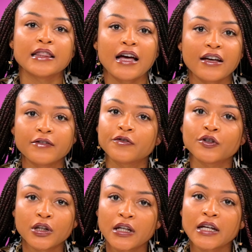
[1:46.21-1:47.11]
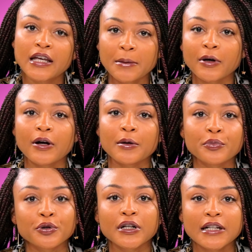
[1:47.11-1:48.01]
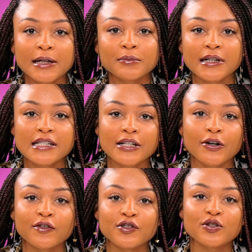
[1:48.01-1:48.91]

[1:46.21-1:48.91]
that I fully came out and proclaimed myself